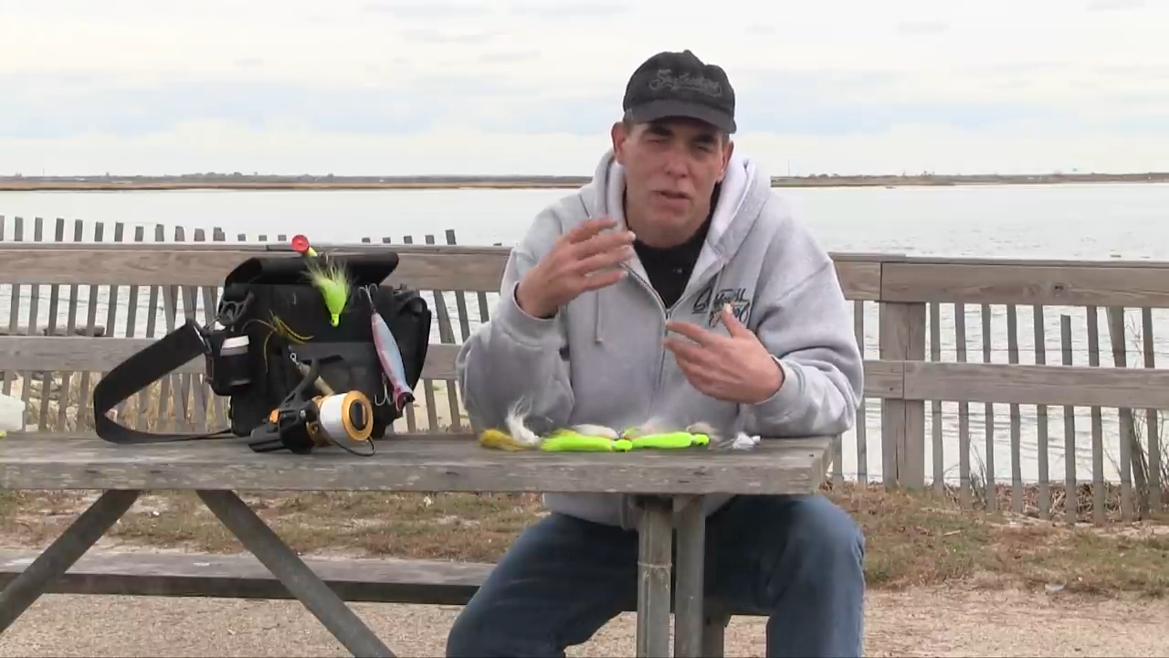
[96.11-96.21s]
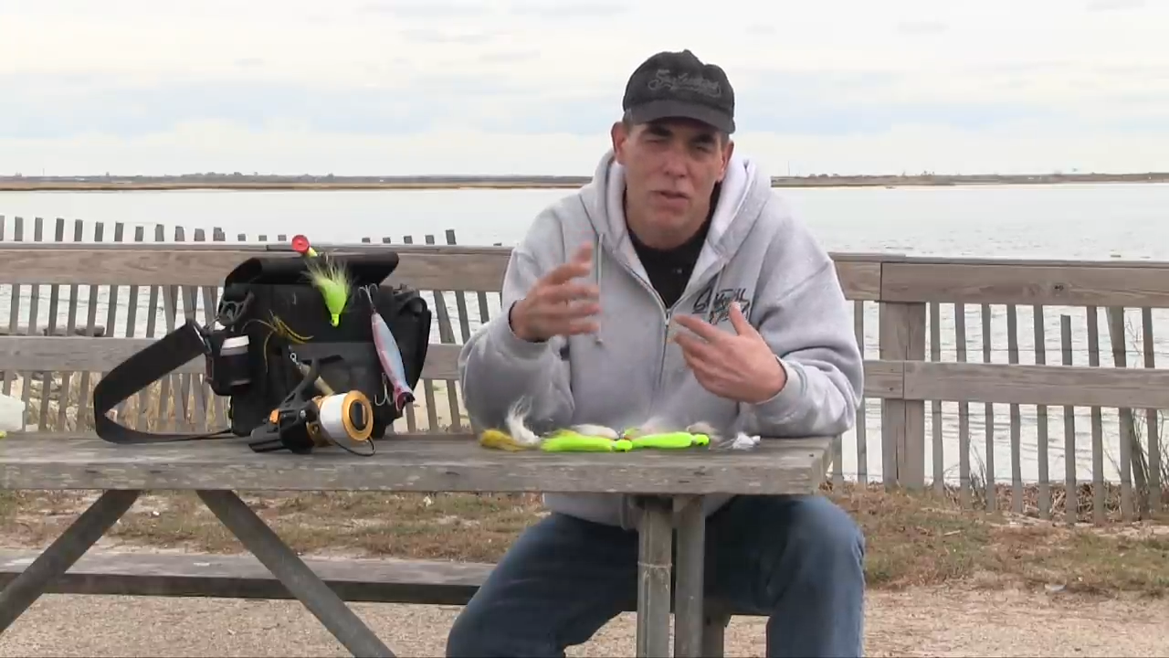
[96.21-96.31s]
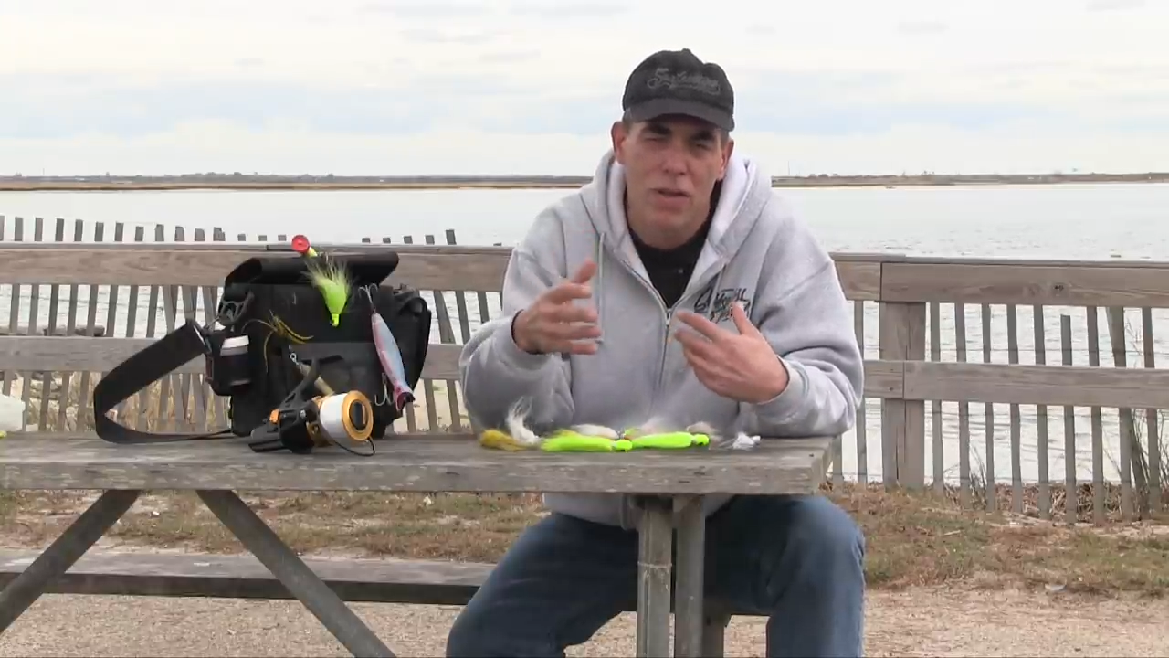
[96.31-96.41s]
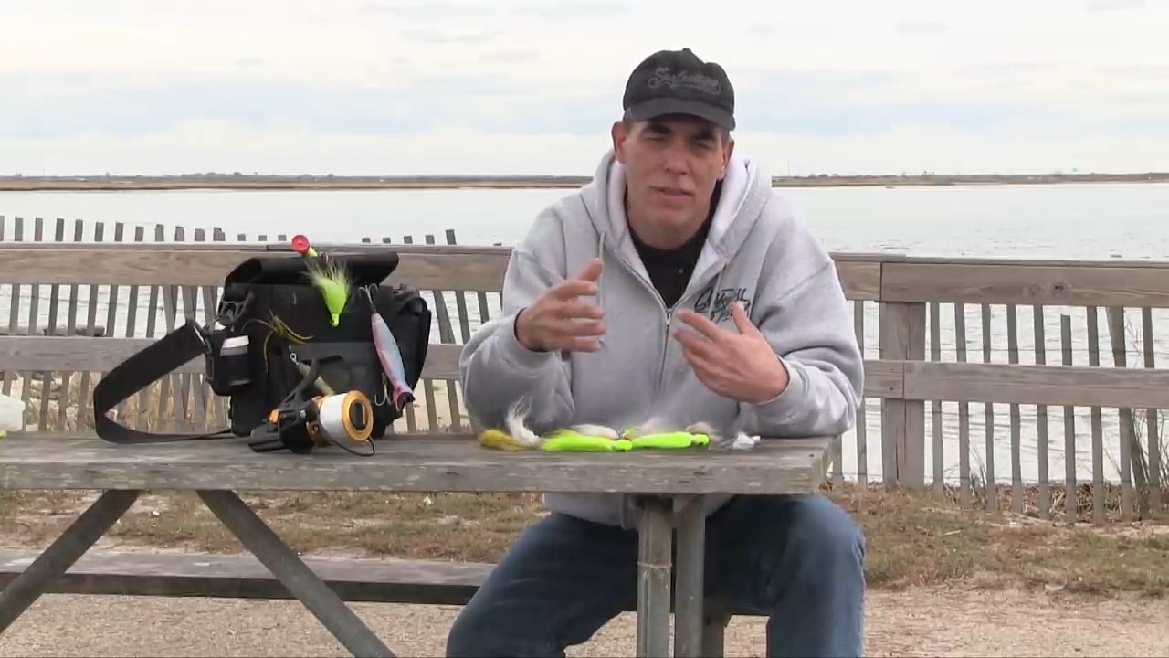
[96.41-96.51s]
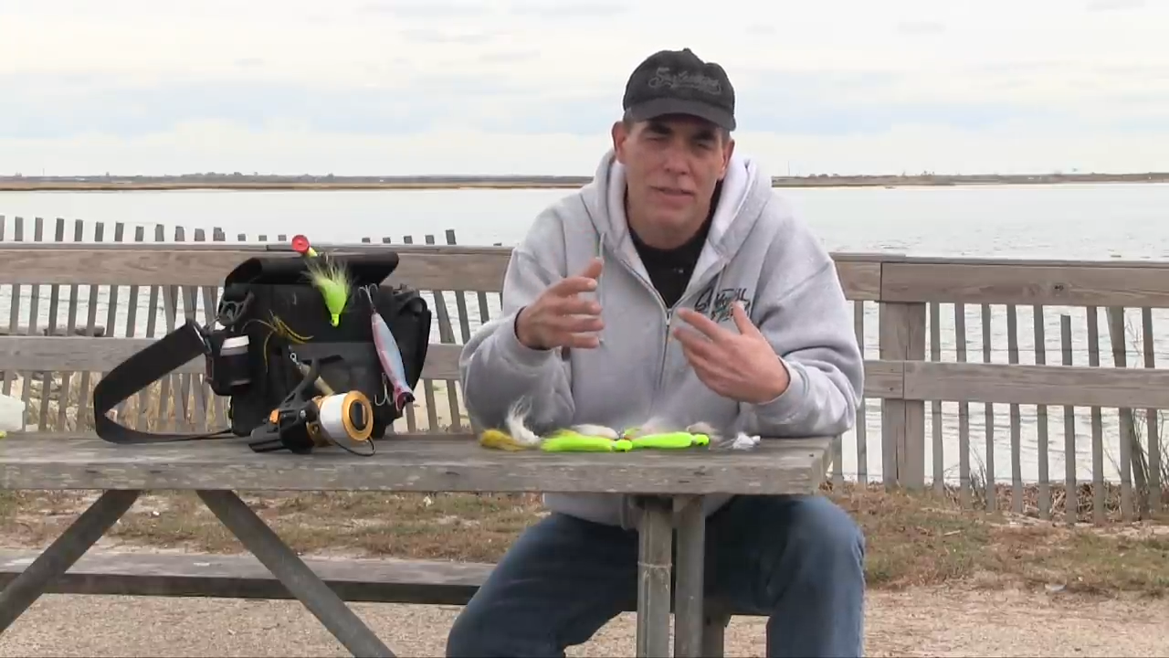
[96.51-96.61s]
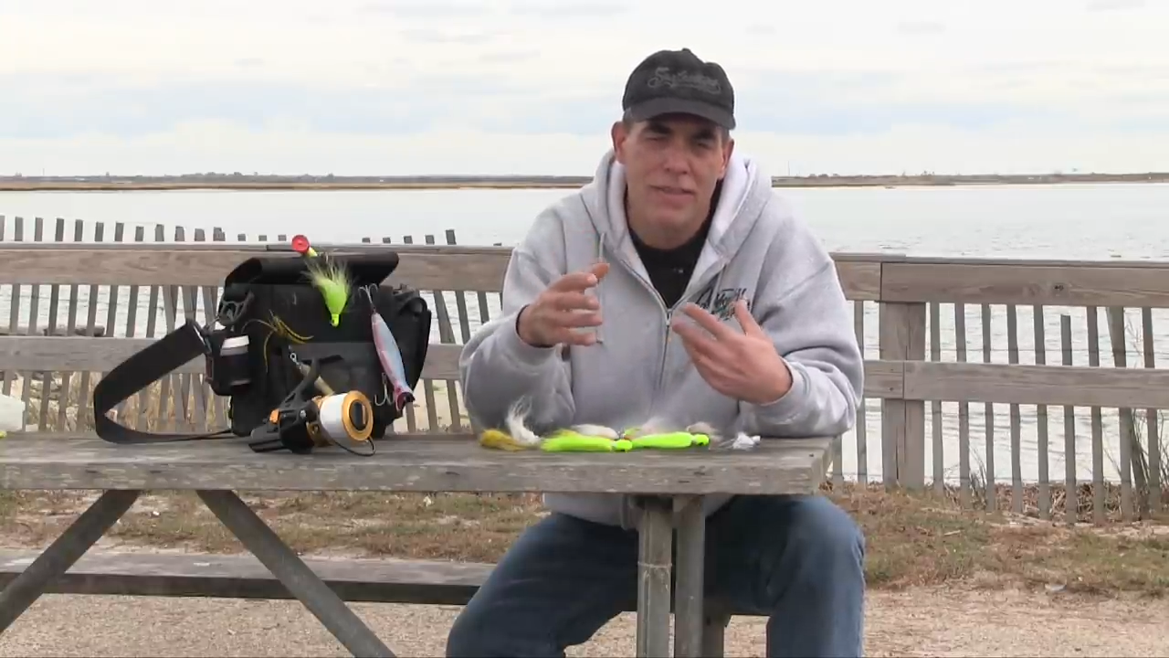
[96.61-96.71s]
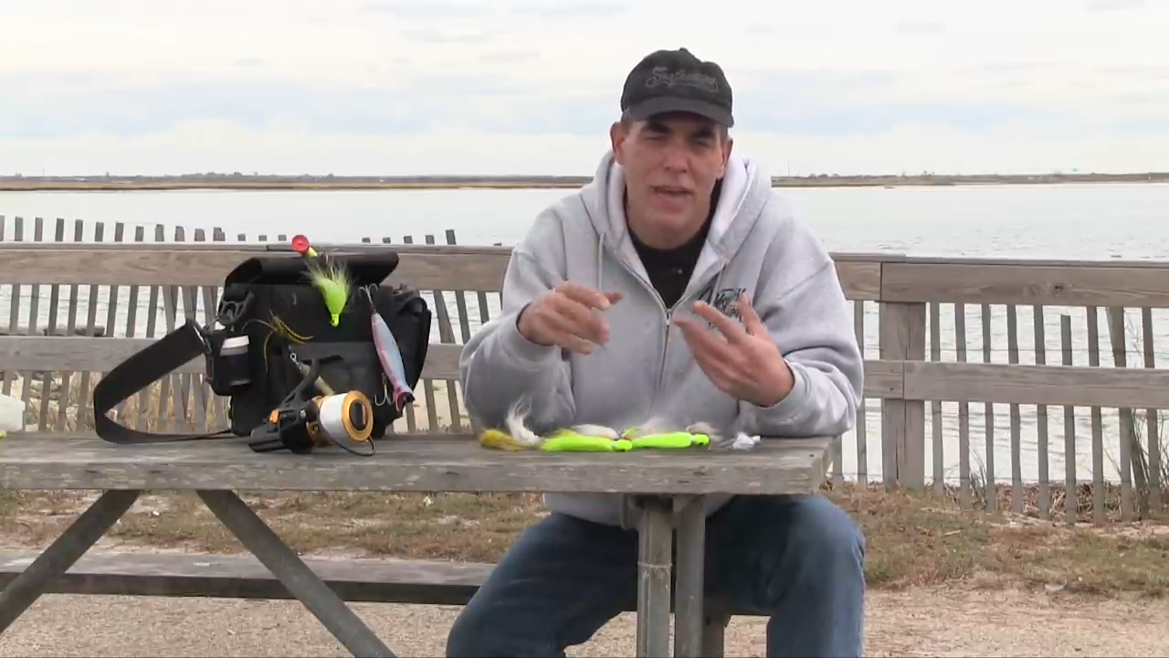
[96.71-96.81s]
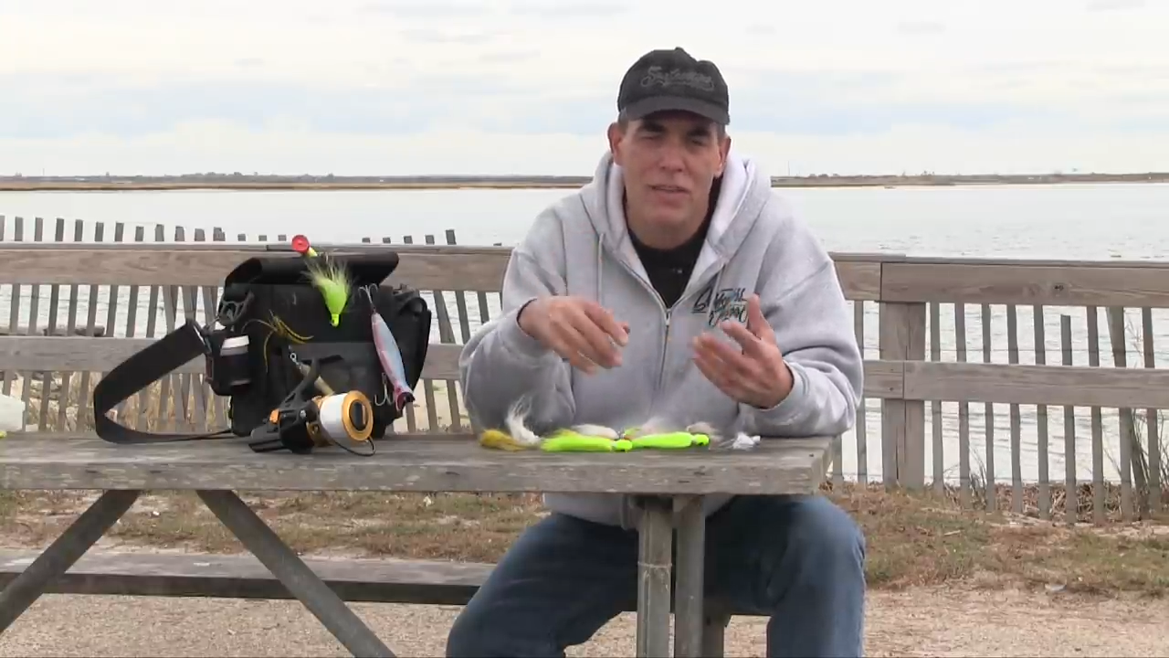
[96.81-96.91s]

look at this